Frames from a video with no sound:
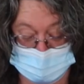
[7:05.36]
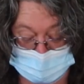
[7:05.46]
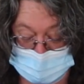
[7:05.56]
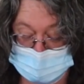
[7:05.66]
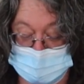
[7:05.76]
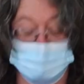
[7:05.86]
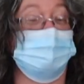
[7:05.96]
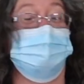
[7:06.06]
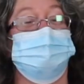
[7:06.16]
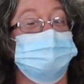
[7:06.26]
to
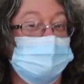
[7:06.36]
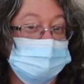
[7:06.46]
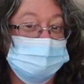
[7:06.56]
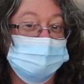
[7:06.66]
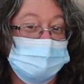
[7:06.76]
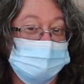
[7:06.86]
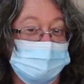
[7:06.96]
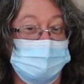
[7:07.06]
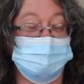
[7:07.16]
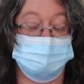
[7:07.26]
Kingdomino, which I still don't
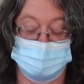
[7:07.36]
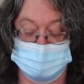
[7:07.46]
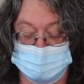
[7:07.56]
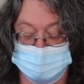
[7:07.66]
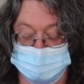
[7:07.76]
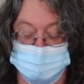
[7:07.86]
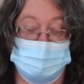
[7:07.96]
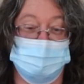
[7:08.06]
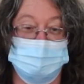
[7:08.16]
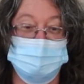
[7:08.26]
know how to play yet,
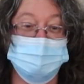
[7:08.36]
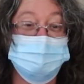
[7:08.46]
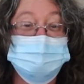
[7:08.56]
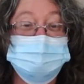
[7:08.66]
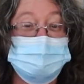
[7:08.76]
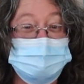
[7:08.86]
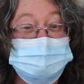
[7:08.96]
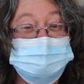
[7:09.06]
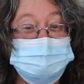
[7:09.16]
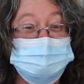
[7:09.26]
but looks
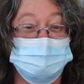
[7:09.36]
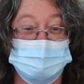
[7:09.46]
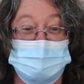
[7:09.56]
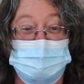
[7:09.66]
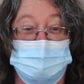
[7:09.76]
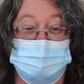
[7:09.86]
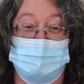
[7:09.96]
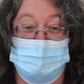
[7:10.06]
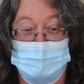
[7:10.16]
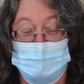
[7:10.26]
easy to learn.
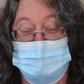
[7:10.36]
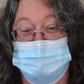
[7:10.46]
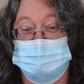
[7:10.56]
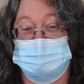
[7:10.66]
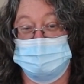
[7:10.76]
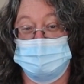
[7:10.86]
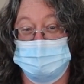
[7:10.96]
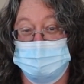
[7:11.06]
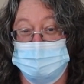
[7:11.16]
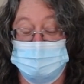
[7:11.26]

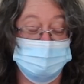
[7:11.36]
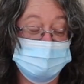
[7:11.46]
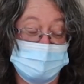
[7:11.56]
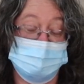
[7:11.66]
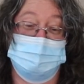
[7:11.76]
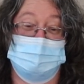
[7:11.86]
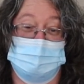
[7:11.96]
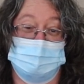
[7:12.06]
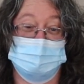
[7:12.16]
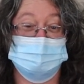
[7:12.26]
So we will have a
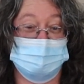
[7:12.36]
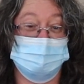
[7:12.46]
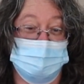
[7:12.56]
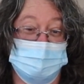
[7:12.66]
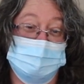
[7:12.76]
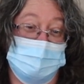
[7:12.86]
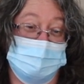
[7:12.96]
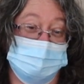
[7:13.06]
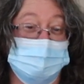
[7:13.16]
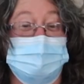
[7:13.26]
video at some point
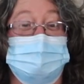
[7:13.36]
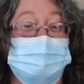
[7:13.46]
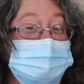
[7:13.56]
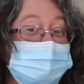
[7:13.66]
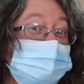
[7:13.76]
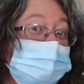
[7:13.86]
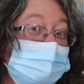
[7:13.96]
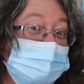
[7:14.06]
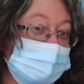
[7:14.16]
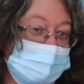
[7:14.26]
on playing
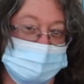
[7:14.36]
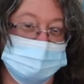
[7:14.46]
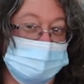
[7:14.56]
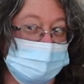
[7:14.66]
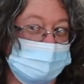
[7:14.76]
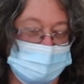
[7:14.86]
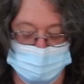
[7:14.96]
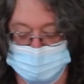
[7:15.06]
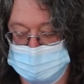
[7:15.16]
Kingdomino and how to set it up.